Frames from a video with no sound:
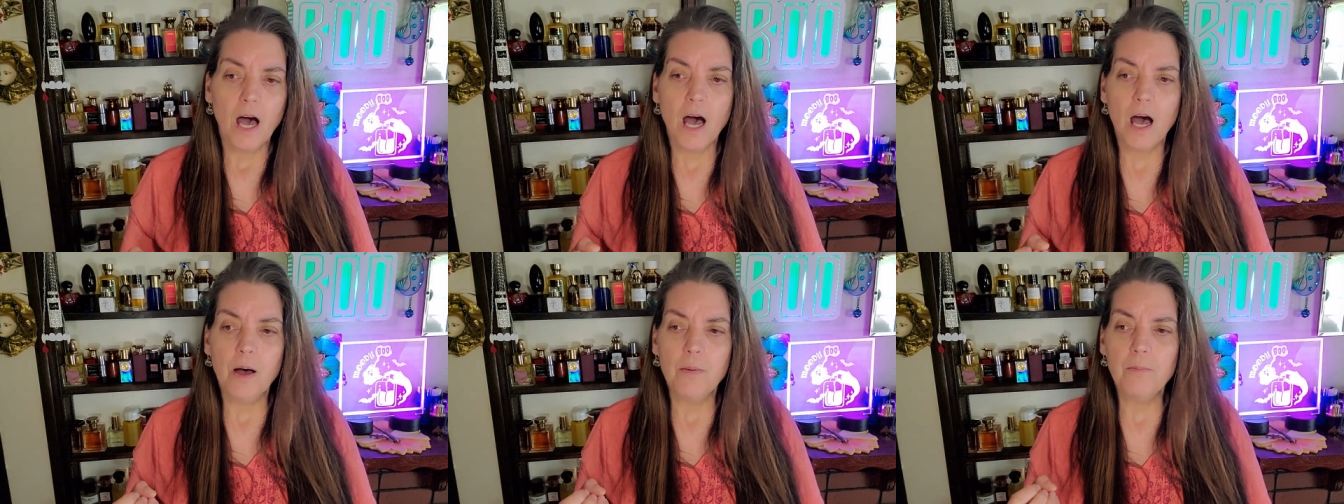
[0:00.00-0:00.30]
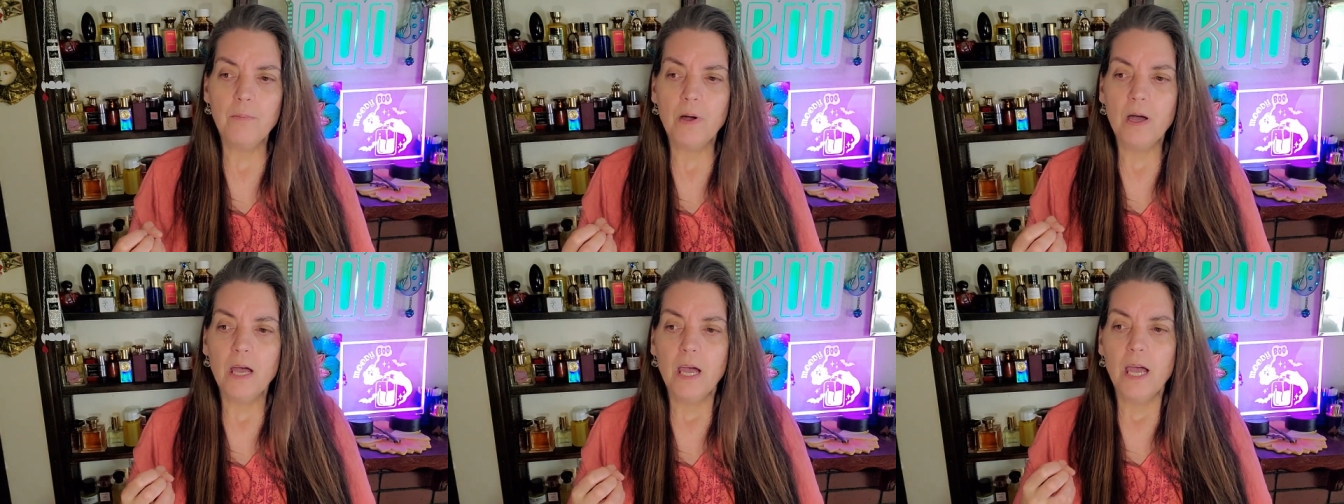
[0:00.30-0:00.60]

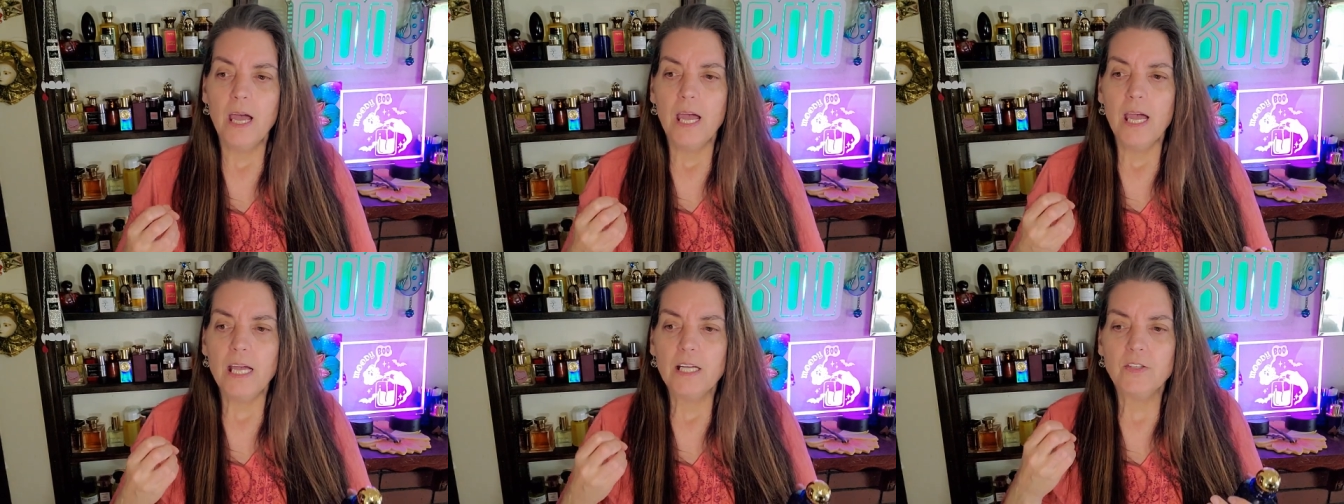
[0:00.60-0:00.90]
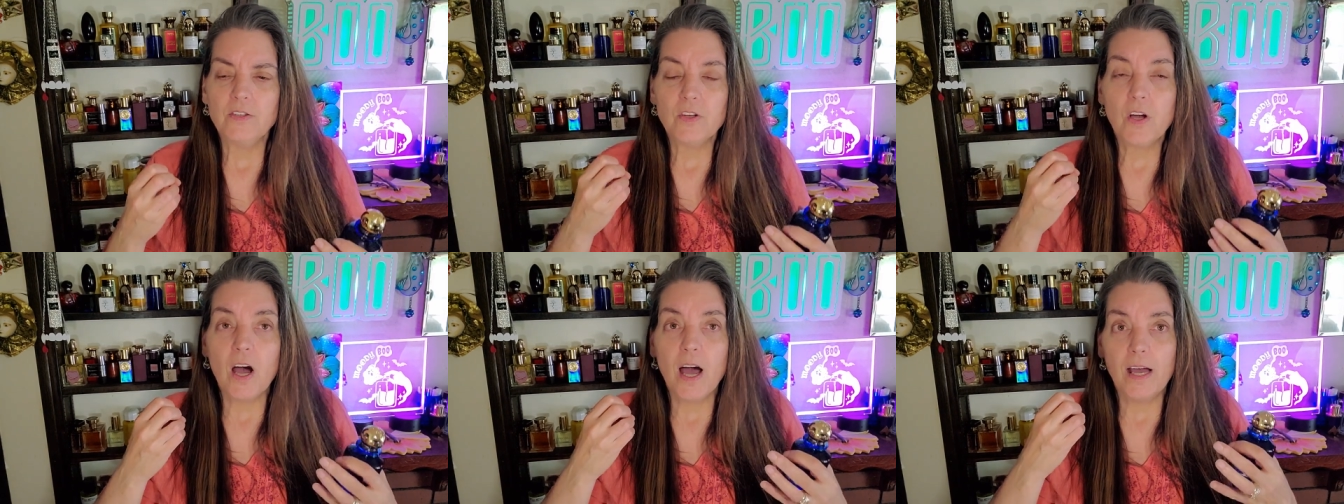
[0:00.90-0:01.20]
Um,
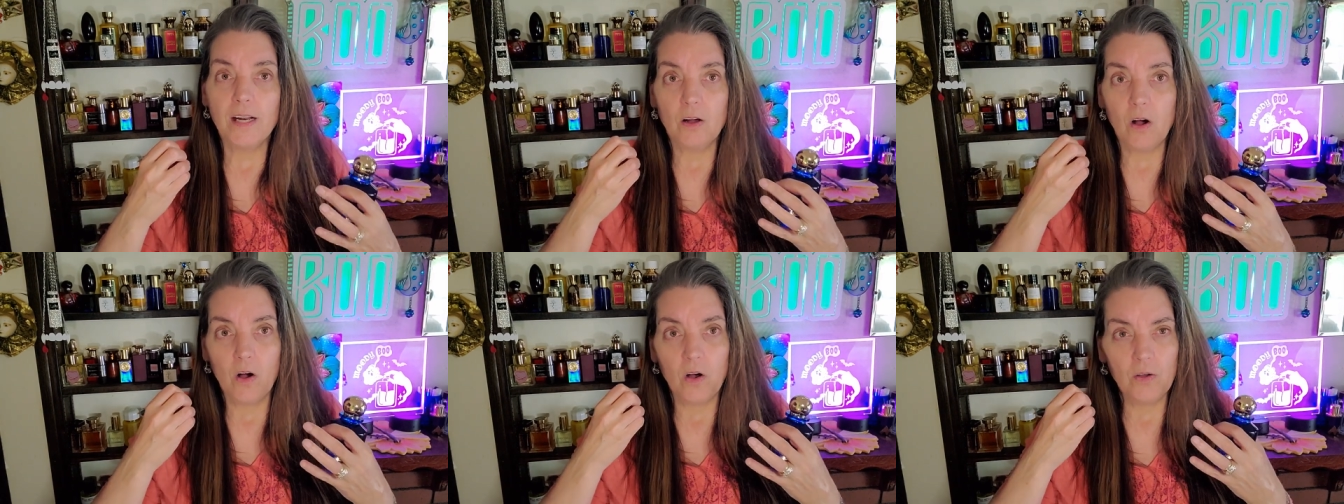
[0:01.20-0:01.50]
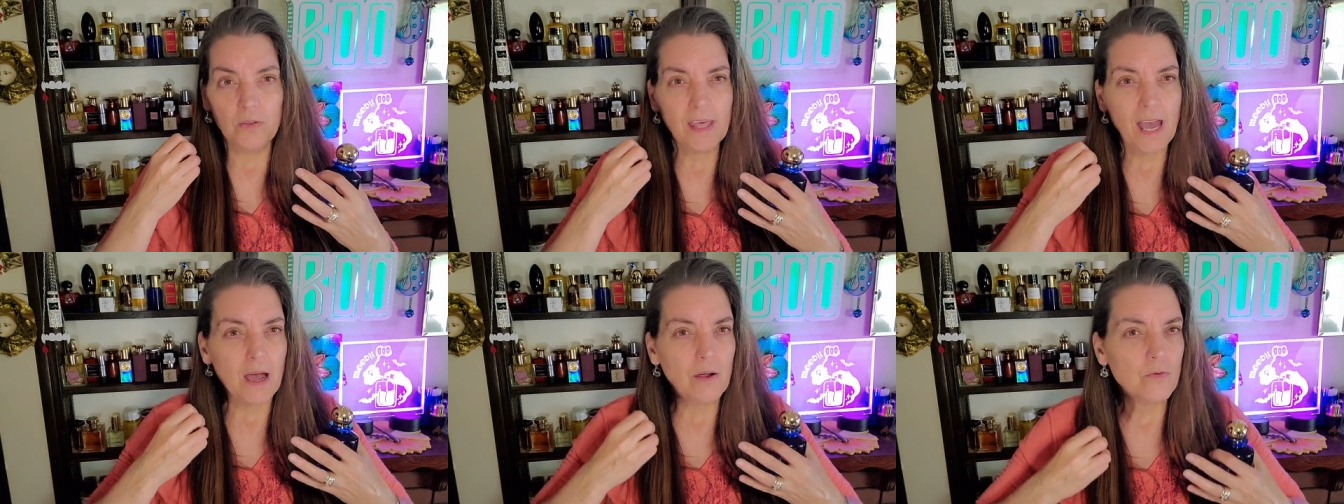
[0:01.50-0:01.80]
it's got
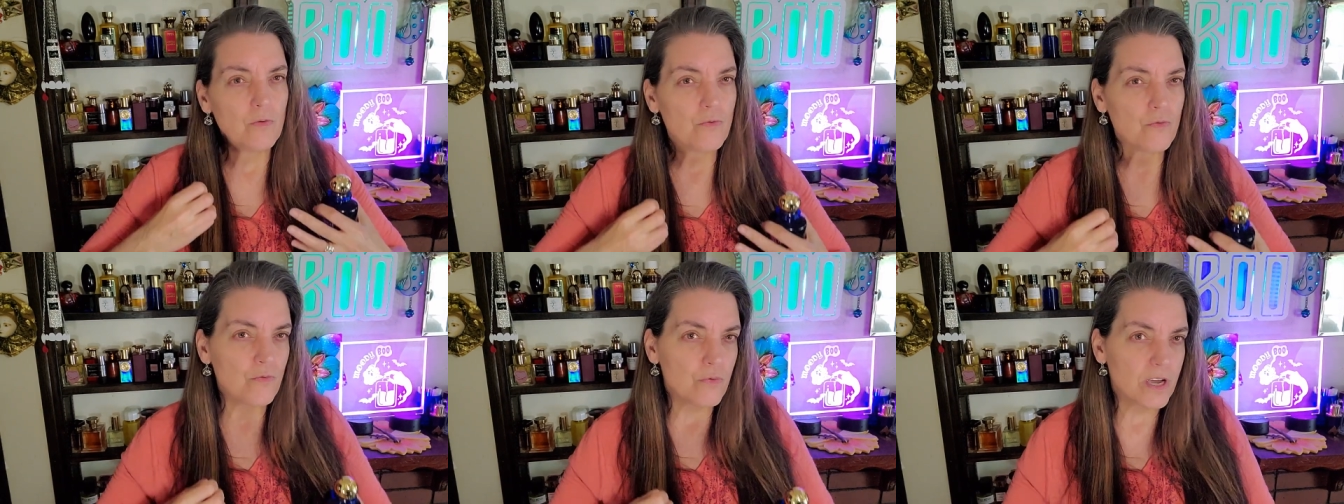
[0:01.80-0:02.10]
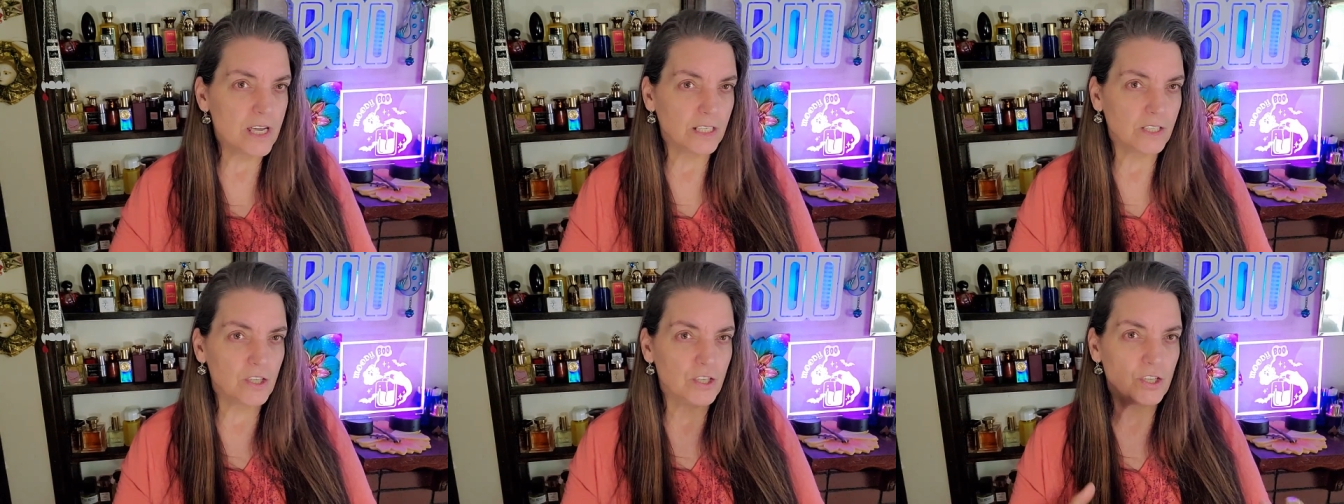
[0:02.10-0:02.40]
all that
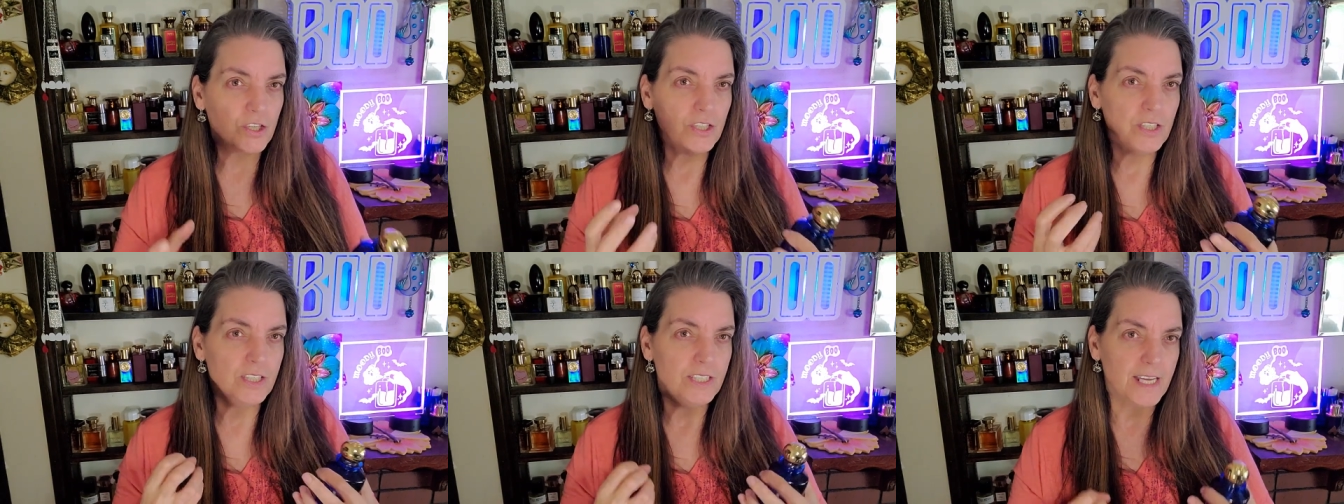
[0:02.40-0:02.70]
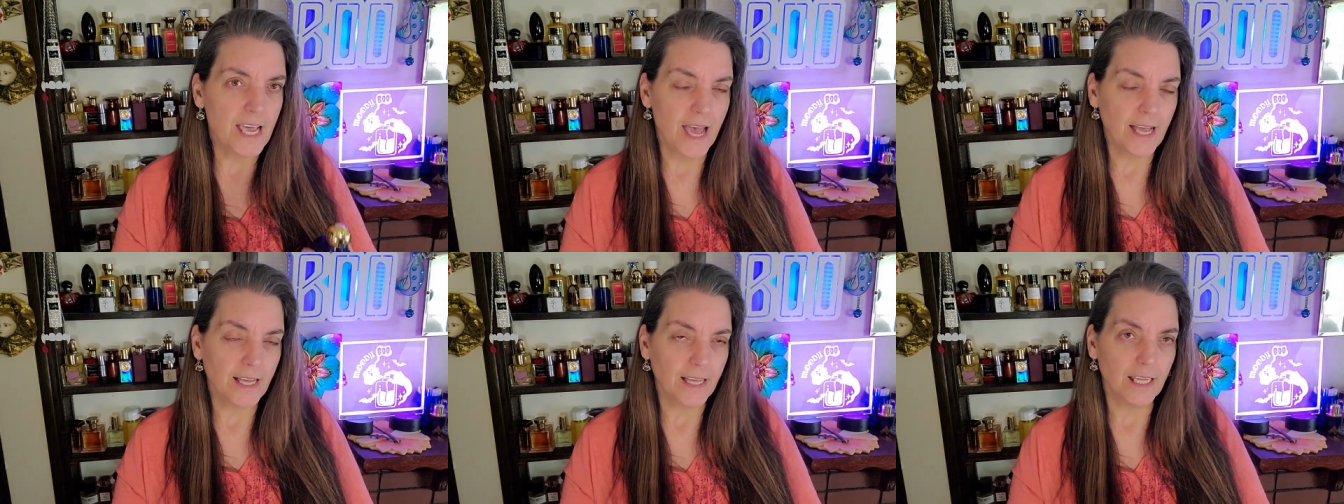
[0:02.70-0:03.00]
rich,
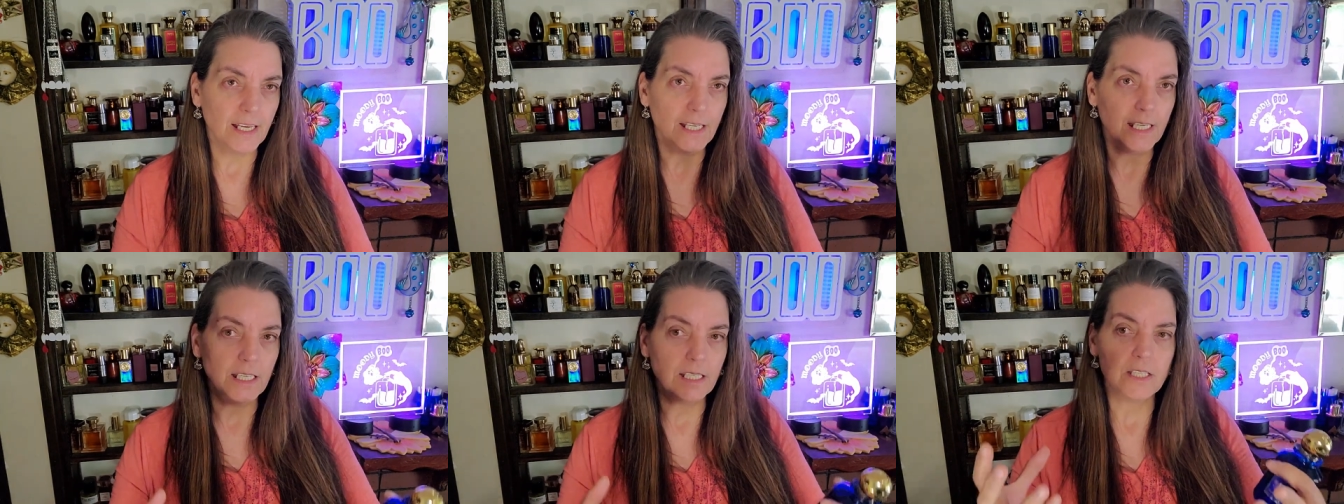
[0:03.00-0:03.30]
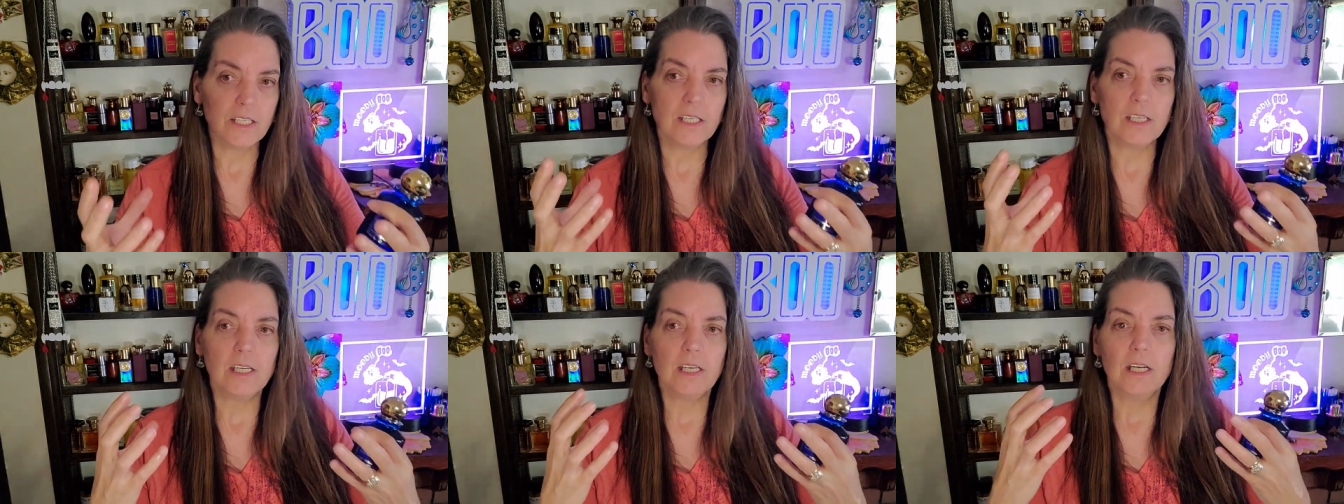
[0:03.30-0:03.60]

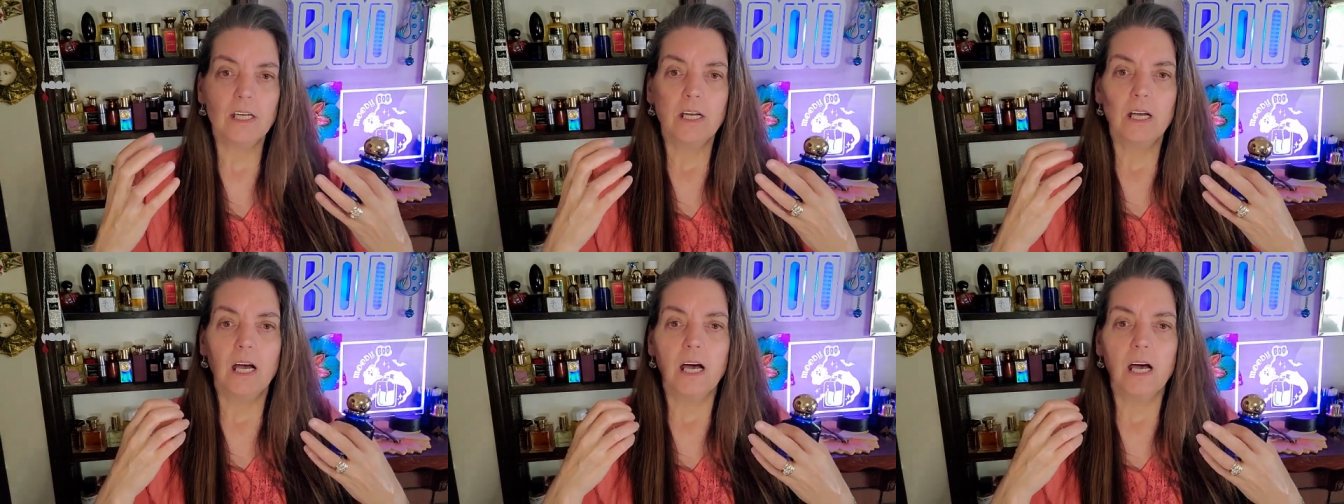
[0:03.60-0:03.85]
decadent,